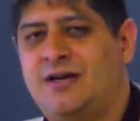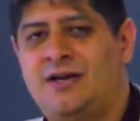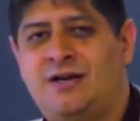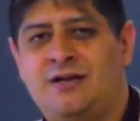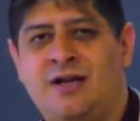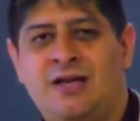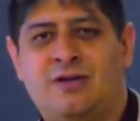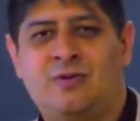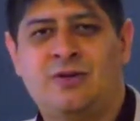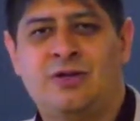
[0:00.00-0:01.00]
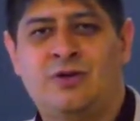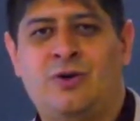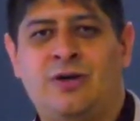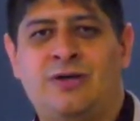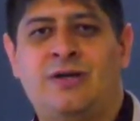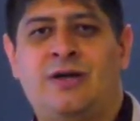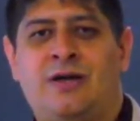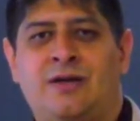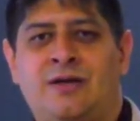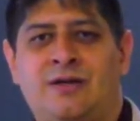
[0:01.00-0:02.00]
Uh, like when the Lord
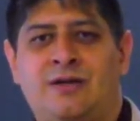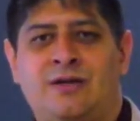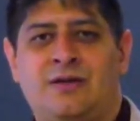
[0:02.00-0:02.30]
uh,